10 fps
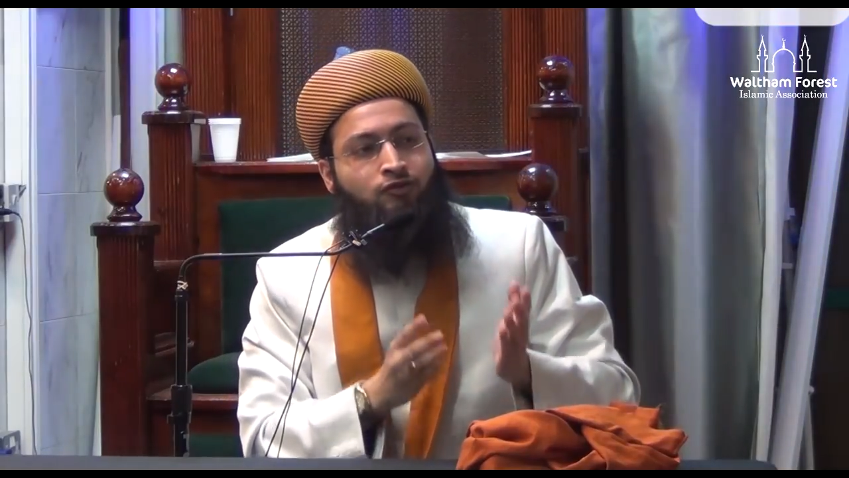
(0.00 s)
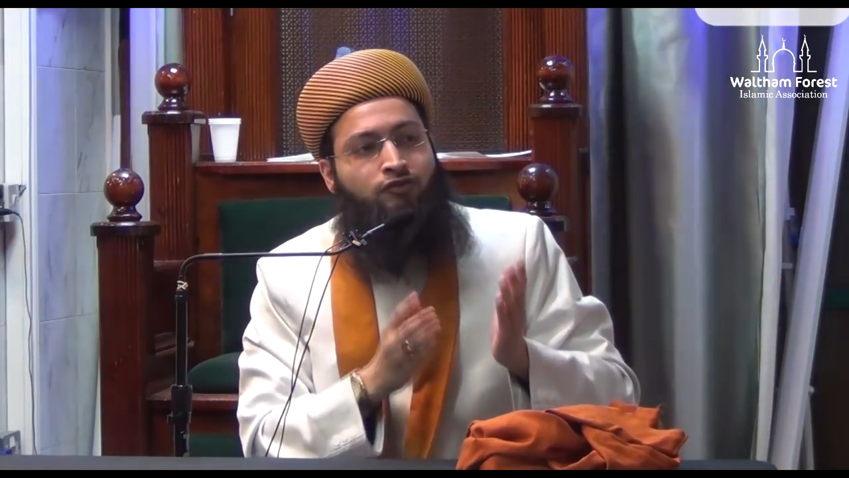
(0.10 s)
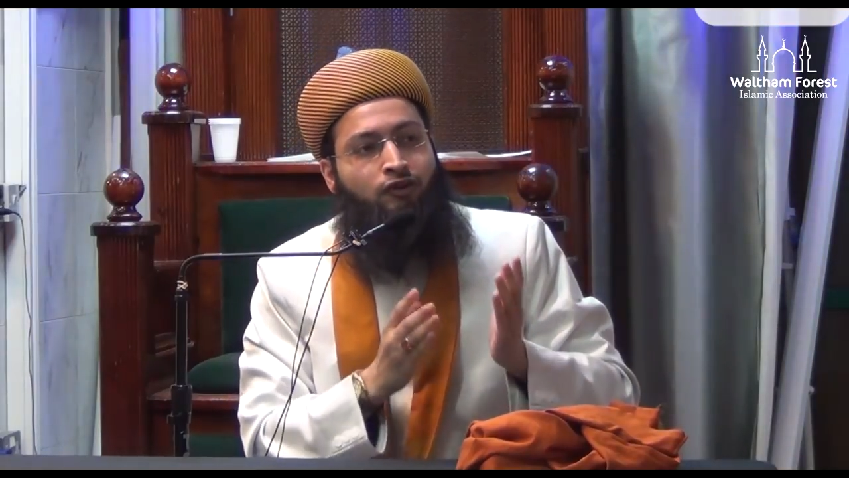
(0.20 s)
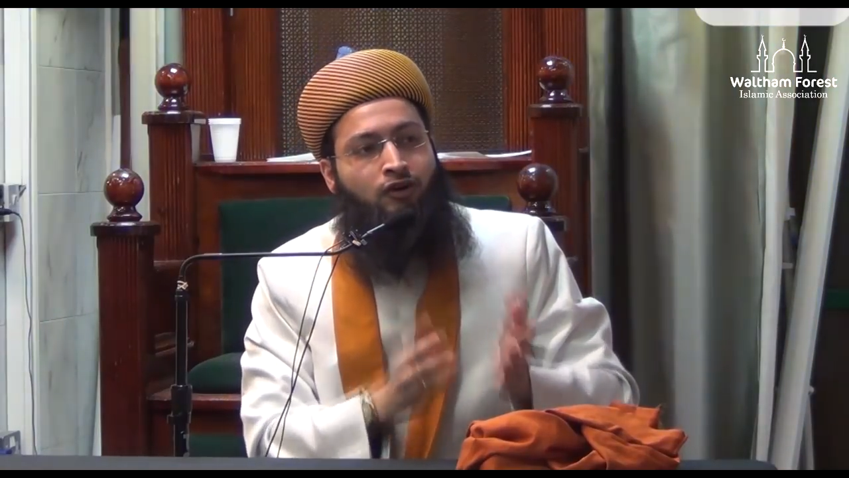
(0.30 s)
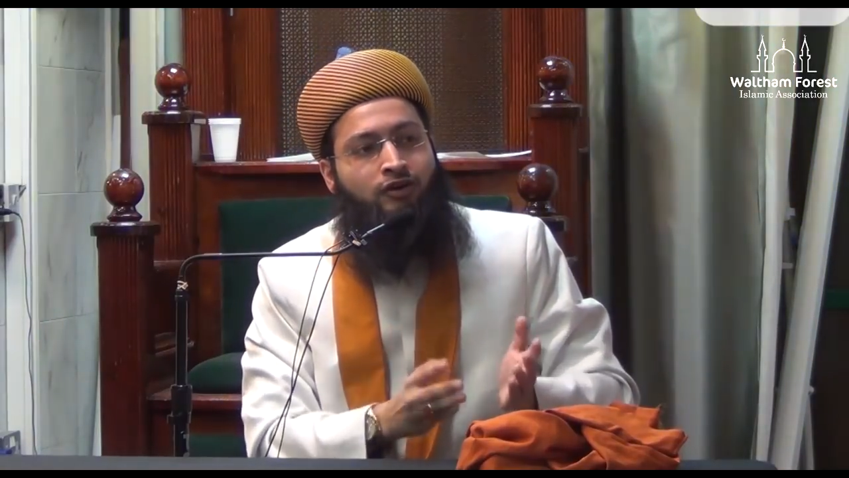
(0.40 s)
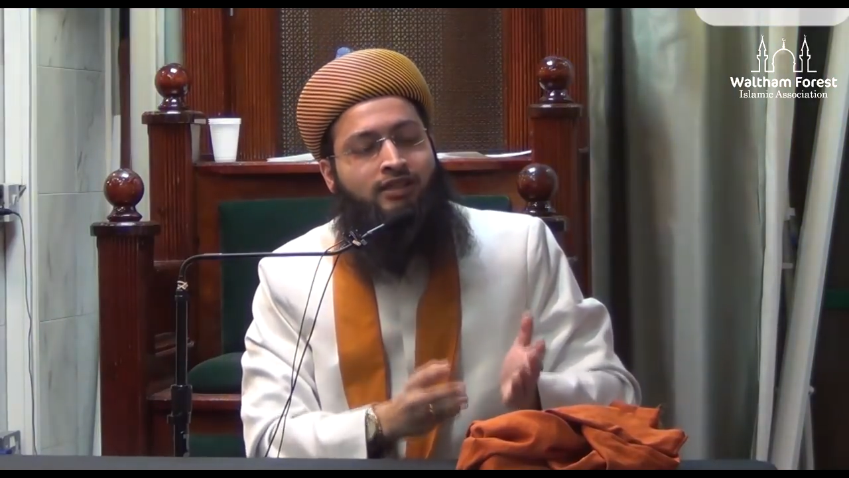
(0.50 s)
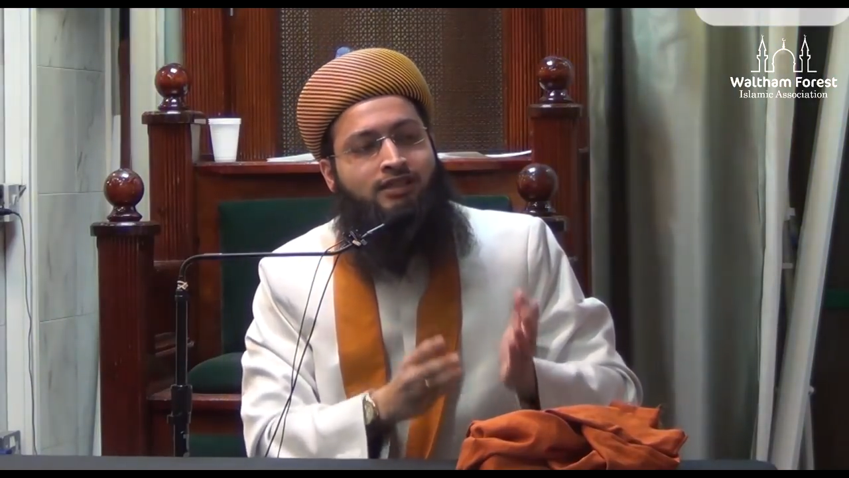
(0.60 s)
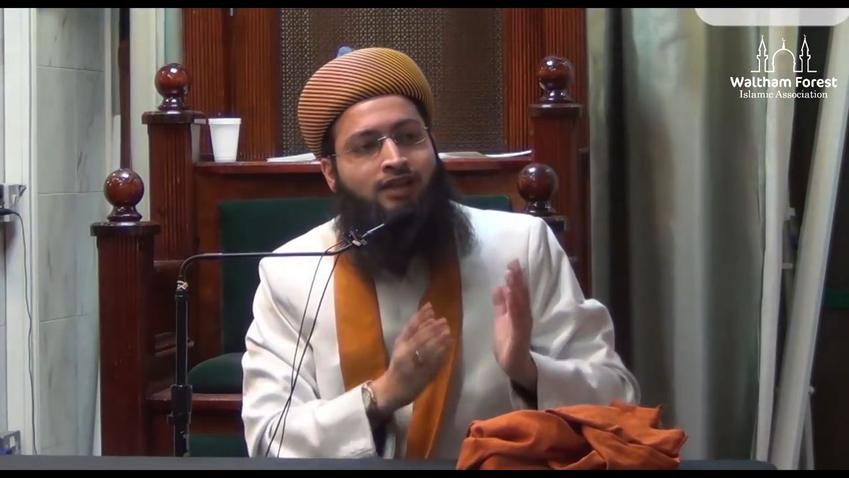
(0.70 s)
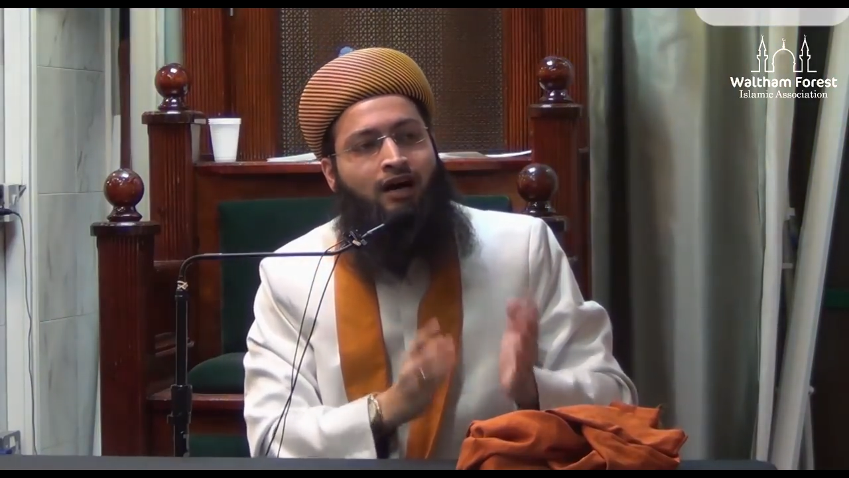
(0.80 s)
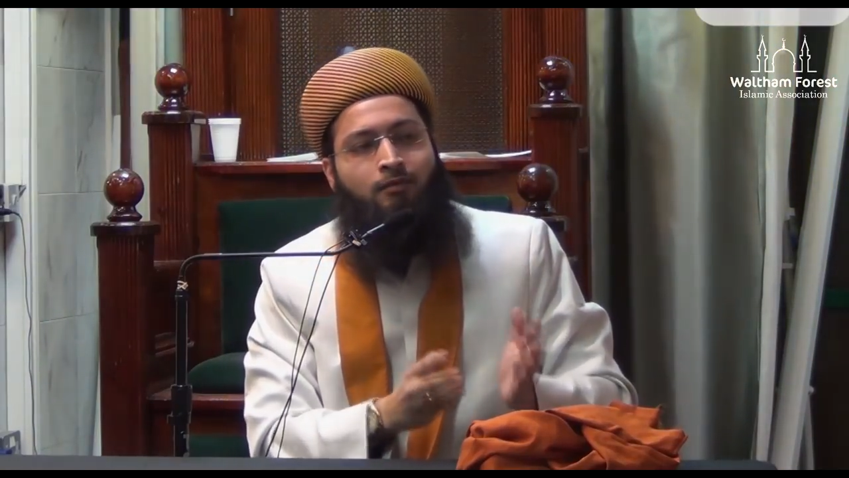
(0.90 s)
to follow
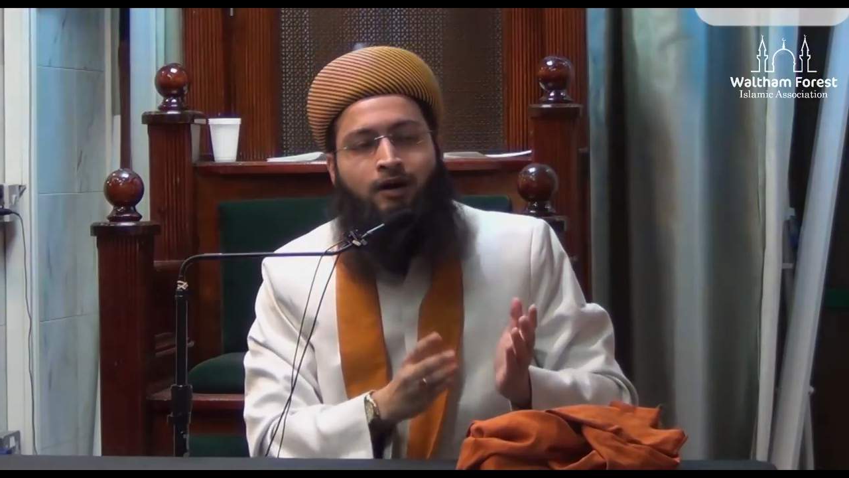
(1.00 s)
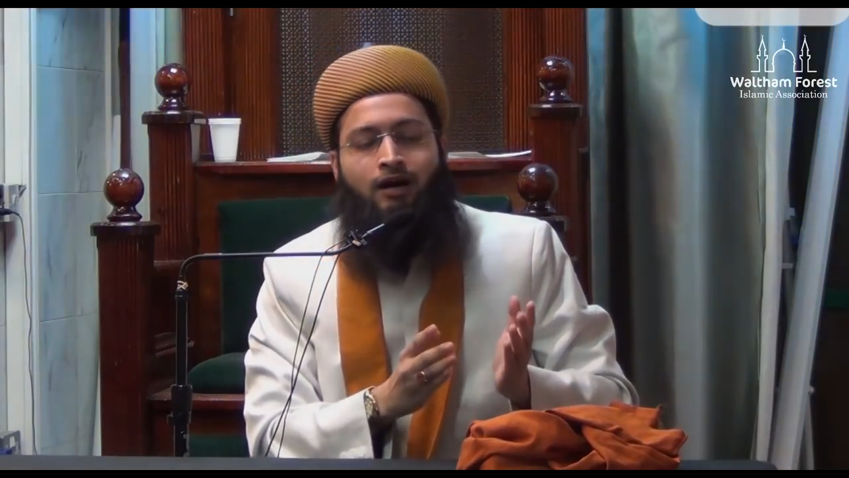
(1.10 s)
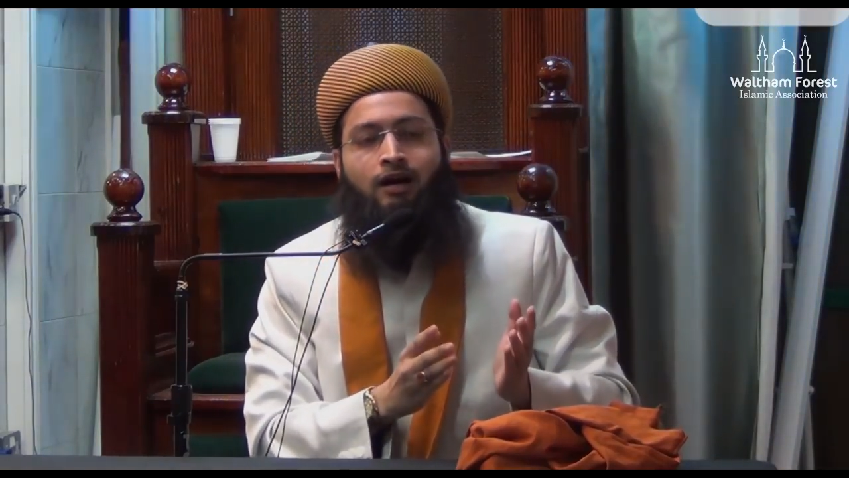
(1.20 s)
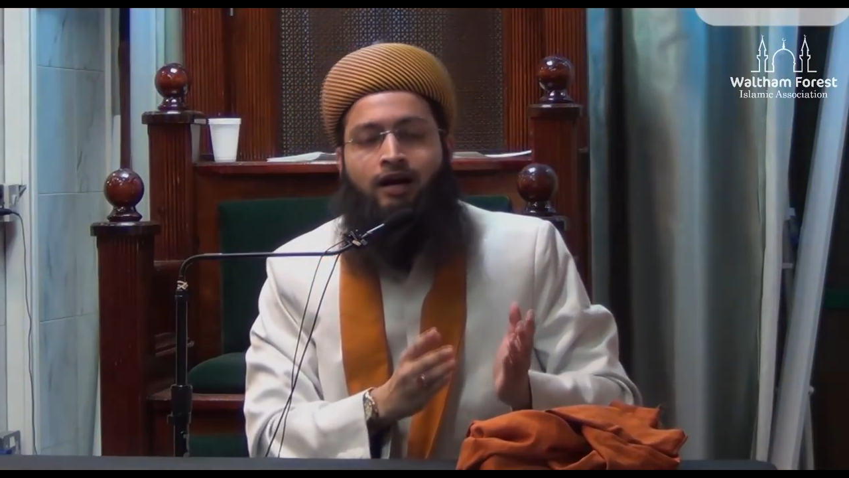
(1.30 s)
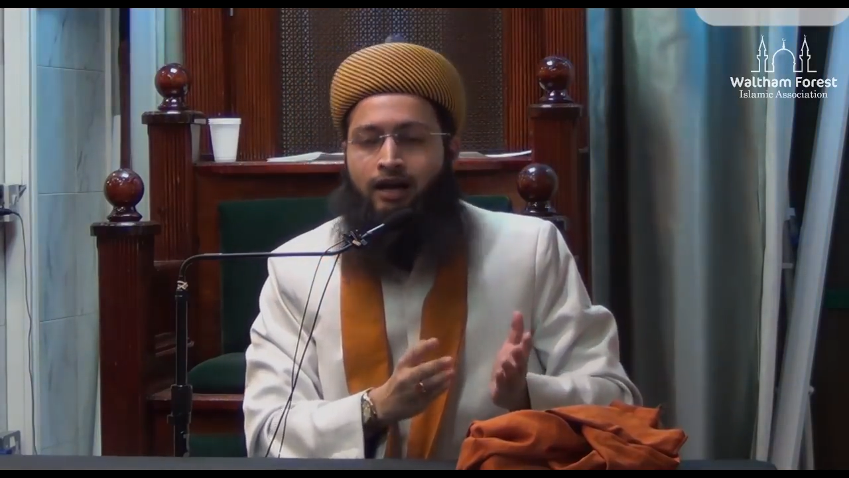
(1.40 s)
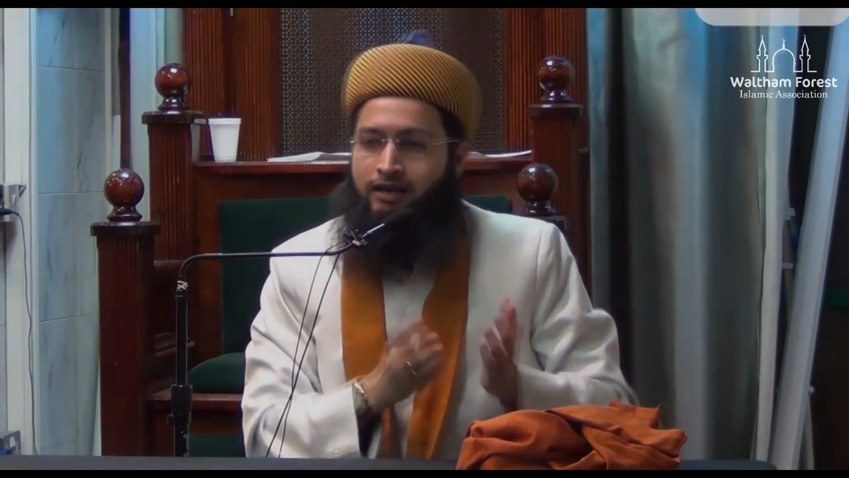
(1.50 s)
his sahaba